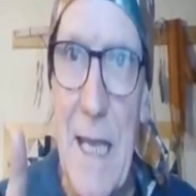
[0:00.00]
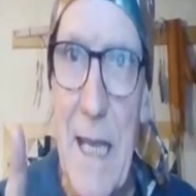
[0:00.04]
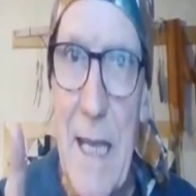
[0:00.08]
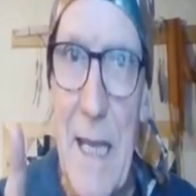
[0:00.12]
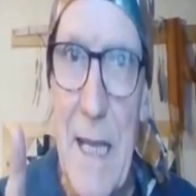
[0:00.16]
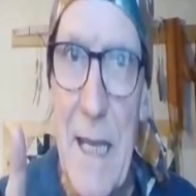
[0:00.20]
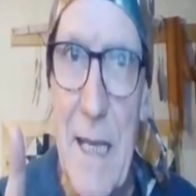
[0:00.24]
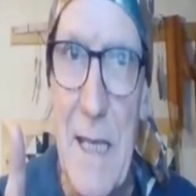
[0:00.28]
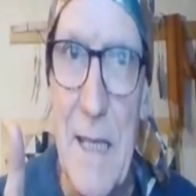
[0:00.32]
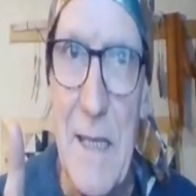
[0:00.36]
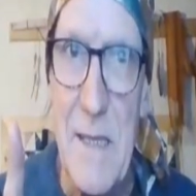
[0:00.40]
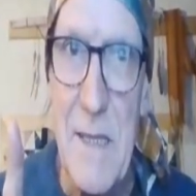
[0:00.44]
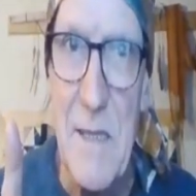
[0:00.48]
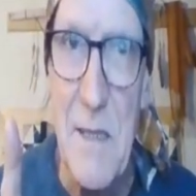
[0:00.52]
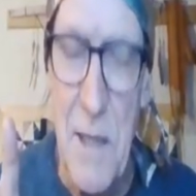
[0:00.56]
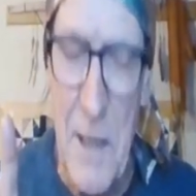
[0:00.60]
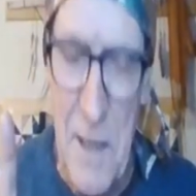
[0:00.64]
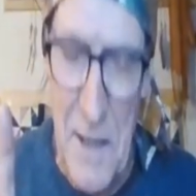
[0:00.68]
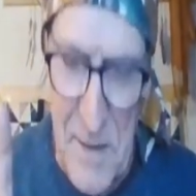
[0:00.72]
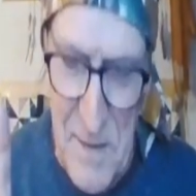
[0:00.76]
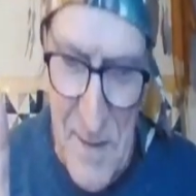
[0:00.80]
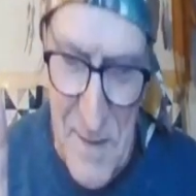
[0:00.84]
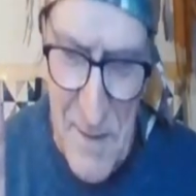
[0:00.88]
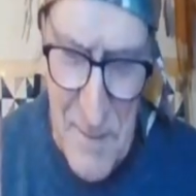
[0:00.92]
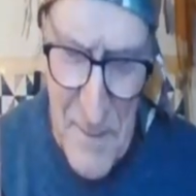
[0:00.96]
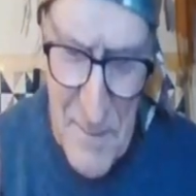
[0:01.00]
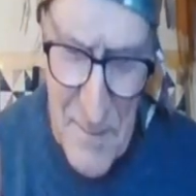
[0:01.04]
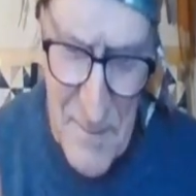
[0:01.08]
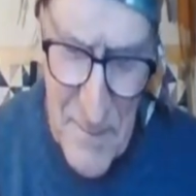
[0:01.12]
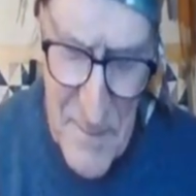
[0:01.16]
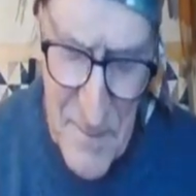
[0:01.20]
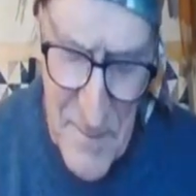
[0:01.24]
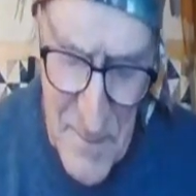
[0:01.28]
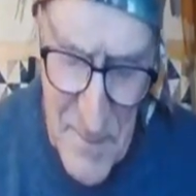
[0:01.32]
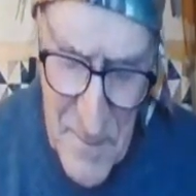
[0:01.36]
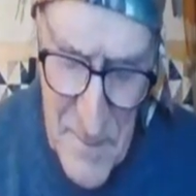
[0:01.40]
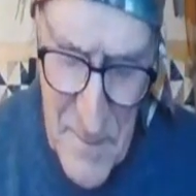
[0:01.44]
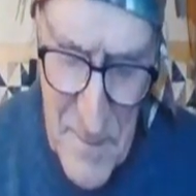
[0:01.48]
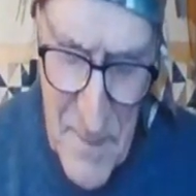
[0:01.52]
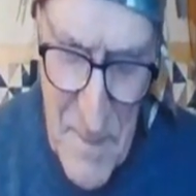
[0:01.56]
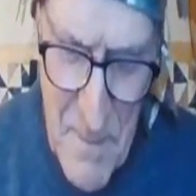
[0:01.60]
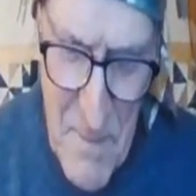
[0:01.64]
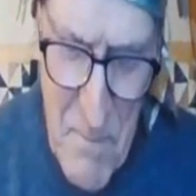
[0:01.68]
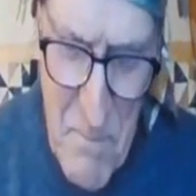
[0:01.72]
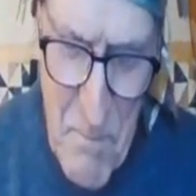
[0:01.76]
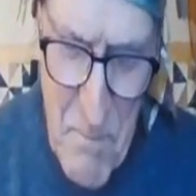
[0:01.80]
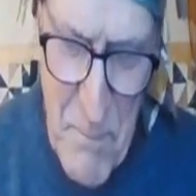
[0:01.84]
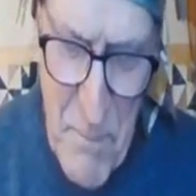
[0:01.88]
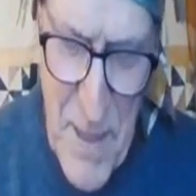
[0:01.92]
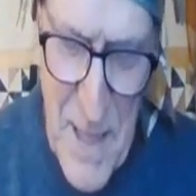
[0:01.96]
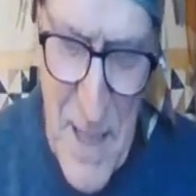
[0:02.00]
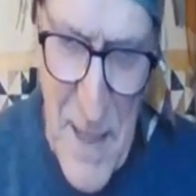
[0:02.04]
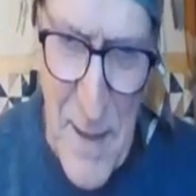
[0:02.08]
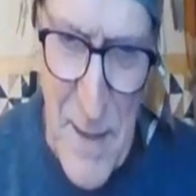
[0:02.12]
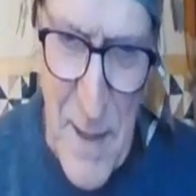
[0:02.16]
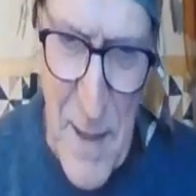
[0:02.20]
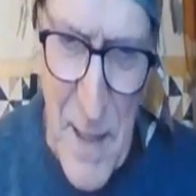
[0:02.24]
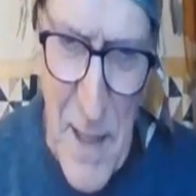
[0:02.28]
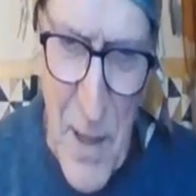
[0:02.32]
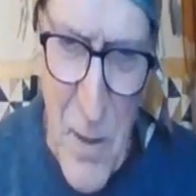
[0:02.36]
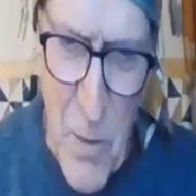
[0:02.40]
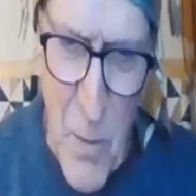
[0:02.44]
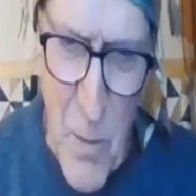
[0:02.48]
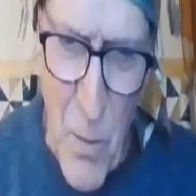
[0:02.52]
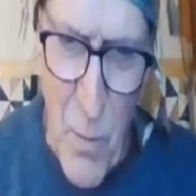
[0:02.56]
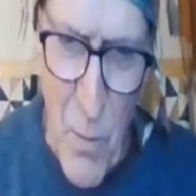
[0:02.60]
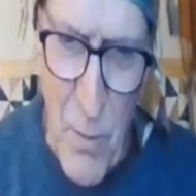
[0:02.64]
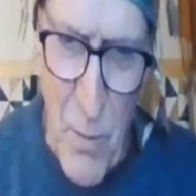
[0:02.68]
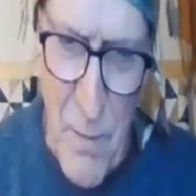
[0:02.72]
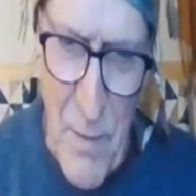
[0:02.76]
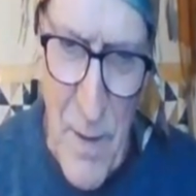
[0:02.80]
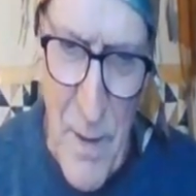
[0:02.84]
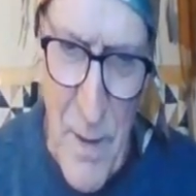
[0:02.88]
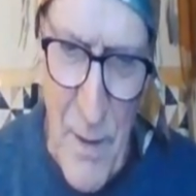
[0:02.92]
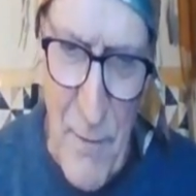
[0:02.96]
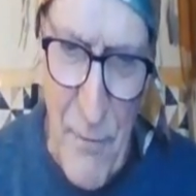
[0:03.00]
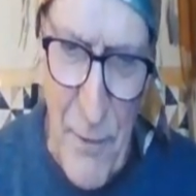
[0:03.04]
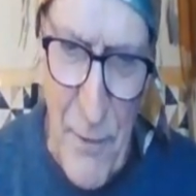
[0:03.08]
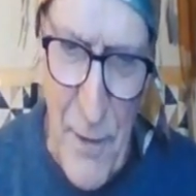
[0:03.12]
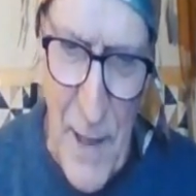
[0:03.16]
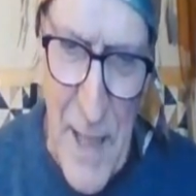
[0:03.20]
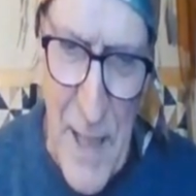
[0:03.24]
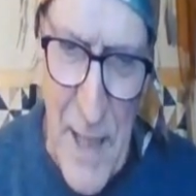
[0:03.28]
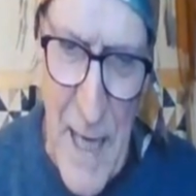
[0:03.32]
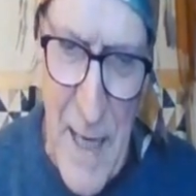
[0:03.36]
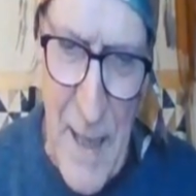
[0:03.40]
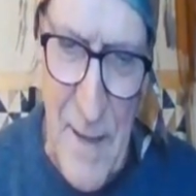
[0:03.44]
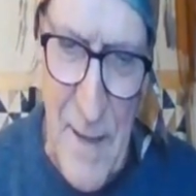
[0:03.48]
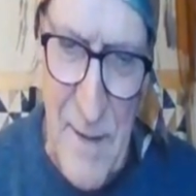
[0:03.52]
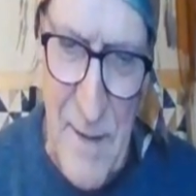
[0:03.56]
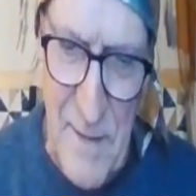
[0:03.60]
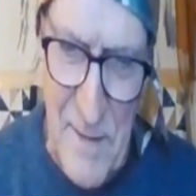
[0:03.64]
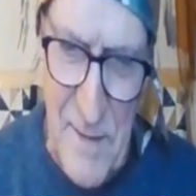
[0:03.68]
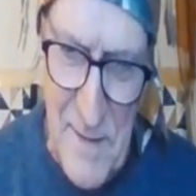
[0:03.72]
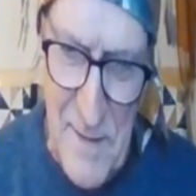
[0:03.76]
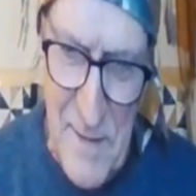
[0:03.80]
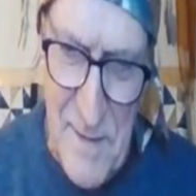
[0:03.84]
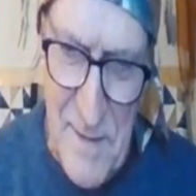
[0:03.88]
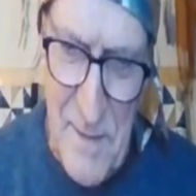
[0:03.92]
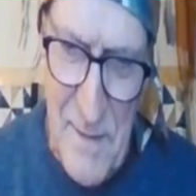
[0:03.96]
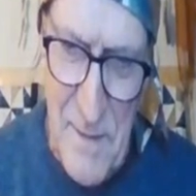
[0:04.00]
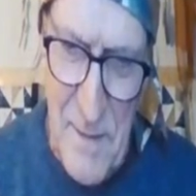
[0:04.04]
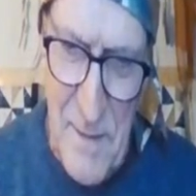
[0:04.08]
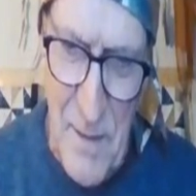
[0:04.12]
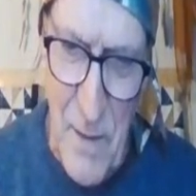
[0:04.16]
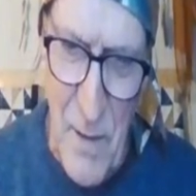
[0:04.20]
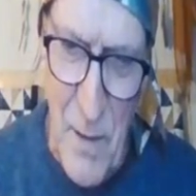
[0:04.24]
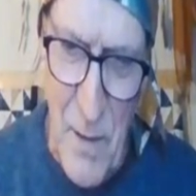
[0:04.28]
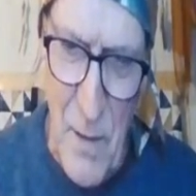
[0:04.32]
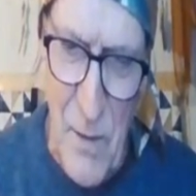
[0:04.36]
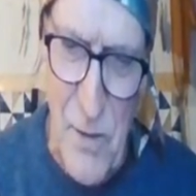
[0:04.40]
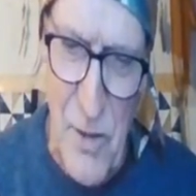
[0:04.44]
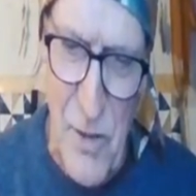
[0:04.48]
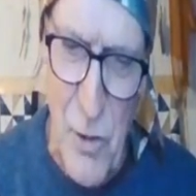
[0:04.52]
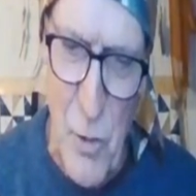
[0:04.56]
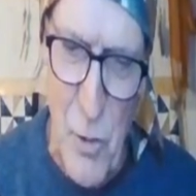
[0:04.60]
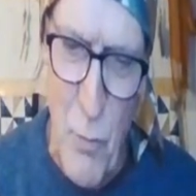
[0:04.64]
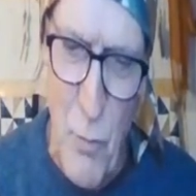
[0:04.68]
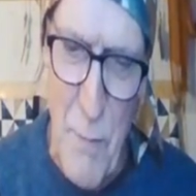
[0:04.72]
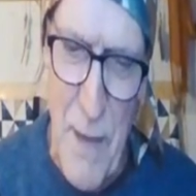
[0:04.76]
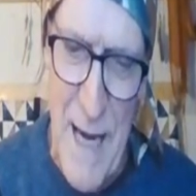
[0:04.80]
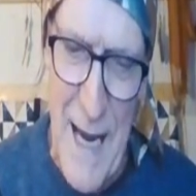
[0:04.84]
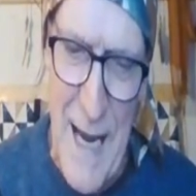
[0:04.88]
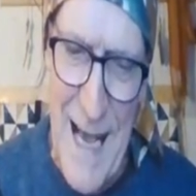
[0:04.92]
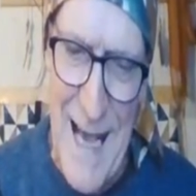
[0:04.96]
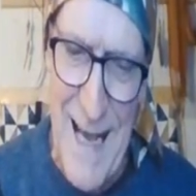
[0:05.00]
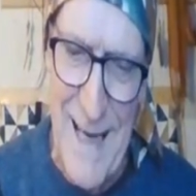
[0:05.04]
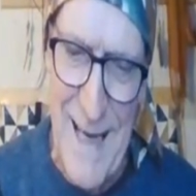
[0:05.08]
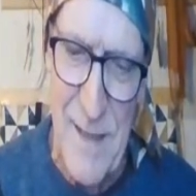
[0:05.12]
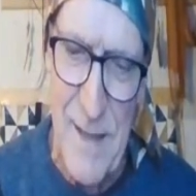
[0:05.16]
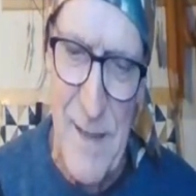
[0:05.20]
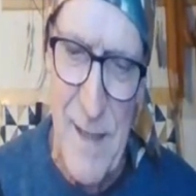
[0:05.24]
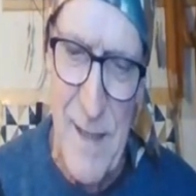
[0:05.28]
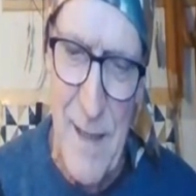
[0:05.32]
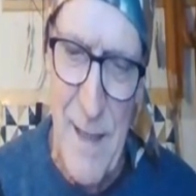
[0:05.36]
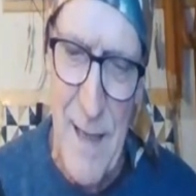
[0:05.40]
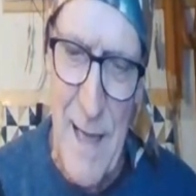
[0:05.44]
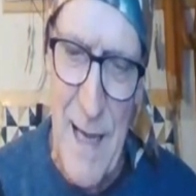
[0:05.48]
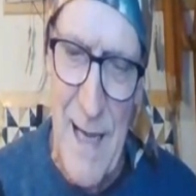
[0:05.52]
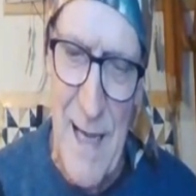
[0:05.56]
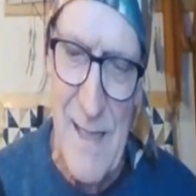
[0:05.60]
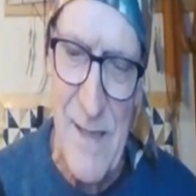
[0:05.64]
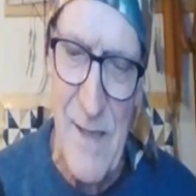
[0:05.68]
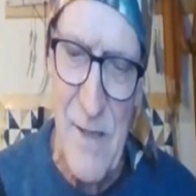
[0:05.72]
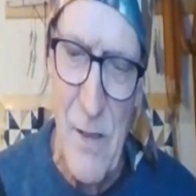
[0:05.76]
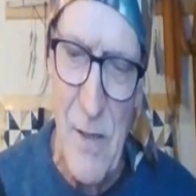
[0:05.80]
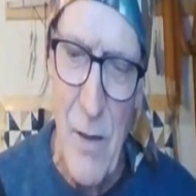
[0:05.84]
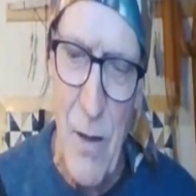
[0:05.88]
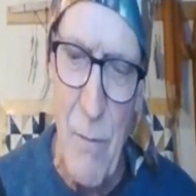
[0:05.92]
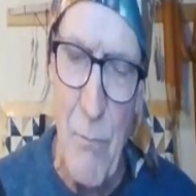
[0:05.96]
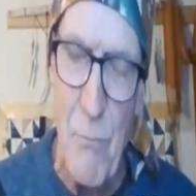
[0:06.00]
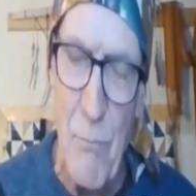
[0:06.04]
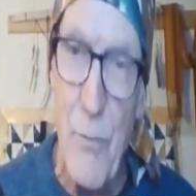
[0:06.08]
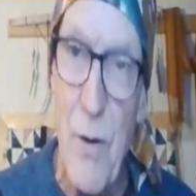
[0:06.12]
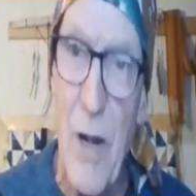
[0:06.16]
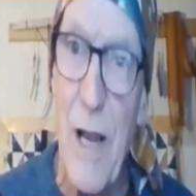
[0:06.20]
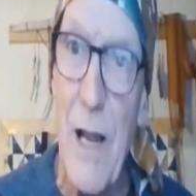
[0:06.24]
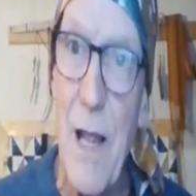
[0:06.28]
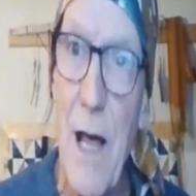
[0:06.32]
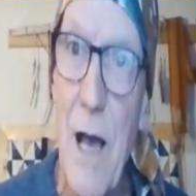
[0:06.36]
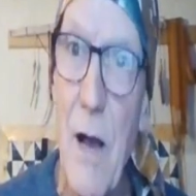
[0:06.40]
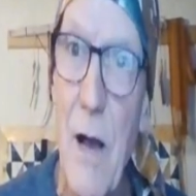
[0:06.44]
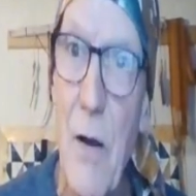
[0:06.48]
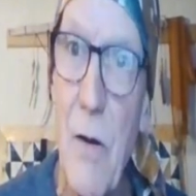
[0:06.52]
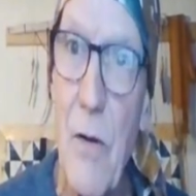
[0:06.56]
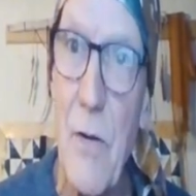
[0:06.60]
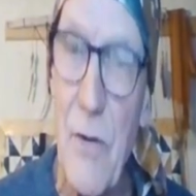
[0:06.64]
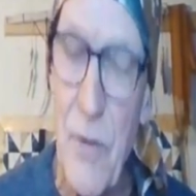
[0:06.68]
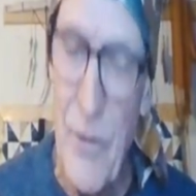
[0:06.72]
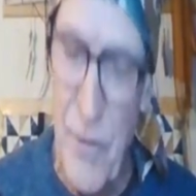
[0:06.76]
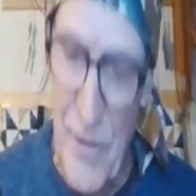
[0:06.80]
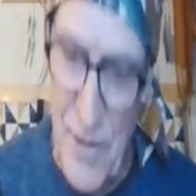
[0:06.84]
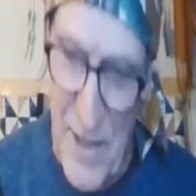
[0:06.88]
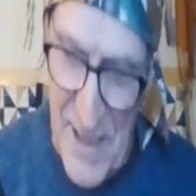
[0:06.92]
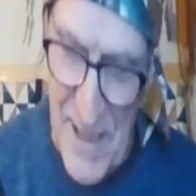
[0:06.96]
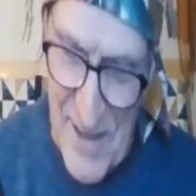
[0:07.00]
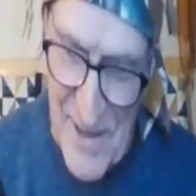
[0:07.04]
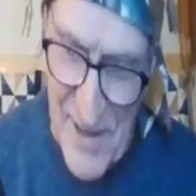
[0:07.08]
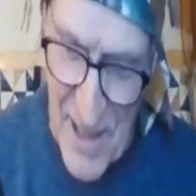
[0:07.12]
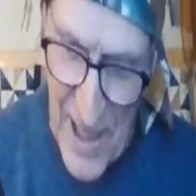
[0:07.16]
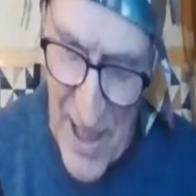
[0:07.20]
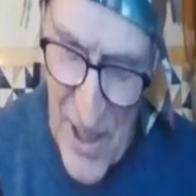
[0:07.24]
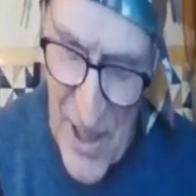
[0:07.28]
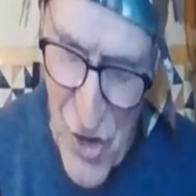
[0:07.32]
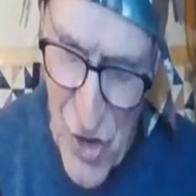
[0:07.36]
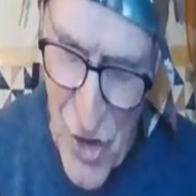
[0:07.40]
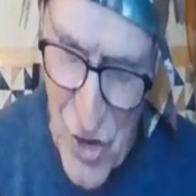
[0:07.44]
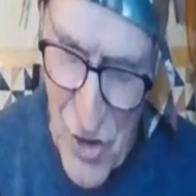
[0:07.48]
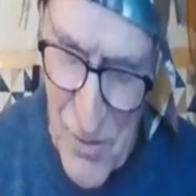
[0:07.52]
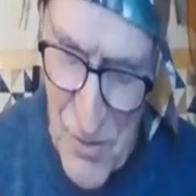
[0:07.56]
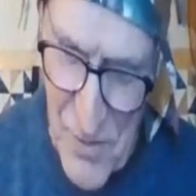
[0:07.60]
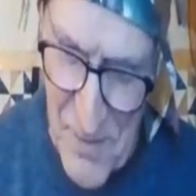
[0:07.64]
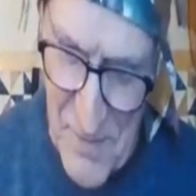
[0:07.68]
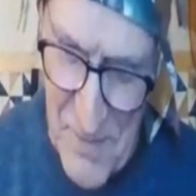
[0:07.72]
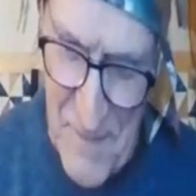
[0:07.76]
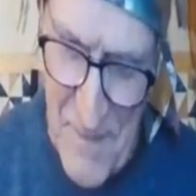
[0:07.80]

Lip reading: it says, PTO affiliates also may act as umbrella organization